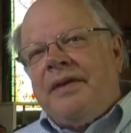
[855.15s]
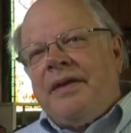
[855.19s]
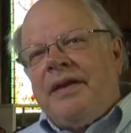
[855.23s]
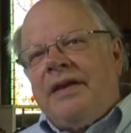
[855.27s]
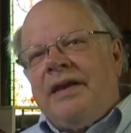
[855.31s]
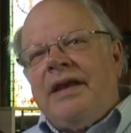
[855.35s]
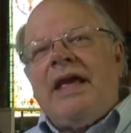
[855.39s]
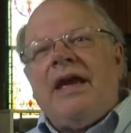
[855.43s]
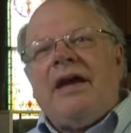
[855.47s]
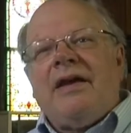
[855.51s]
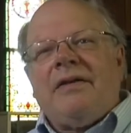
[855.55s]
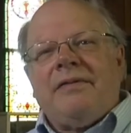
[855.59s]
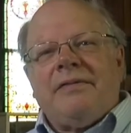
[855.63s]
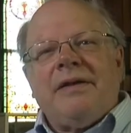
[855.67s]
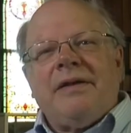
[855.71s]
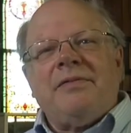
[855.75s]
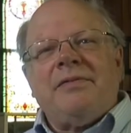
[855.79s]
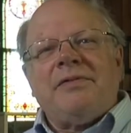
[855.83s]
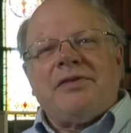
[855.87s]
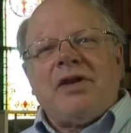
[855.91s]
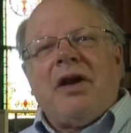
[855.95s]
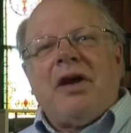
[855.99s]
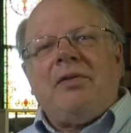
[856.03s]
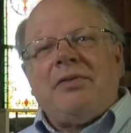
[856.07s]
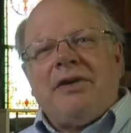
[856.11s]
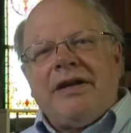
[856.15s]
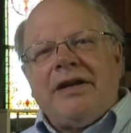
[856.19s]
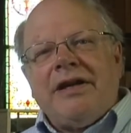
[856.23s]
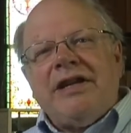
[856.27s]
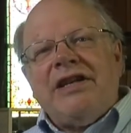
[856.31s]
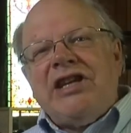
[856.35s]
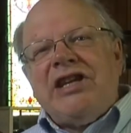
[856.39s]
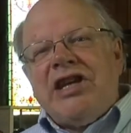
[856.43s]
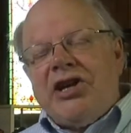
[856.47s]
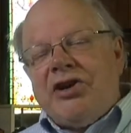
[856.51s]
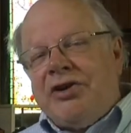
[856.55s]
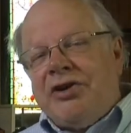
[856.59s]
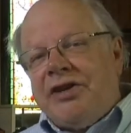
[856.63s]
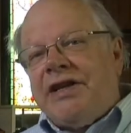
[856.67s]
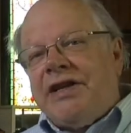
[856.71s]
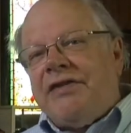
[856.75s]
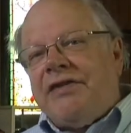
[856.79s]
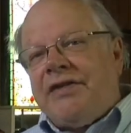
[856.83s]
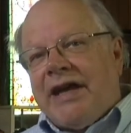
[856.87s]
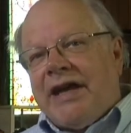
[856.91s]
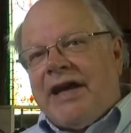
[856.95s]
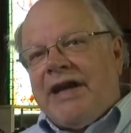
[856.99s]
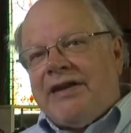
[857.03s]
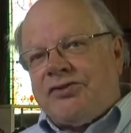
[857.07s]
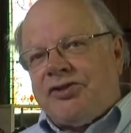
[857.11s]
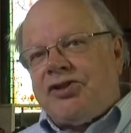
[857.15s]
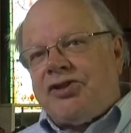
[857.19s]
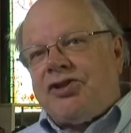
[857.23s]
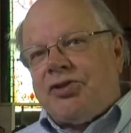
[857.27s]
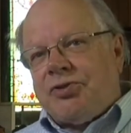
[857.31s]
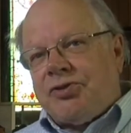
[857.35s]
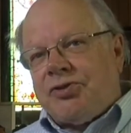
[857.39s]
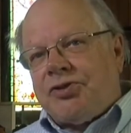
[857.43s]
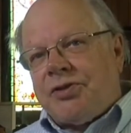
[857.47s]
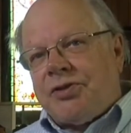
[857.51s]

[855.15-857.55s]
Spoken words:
Yeah, it was already inherent in the Constitution.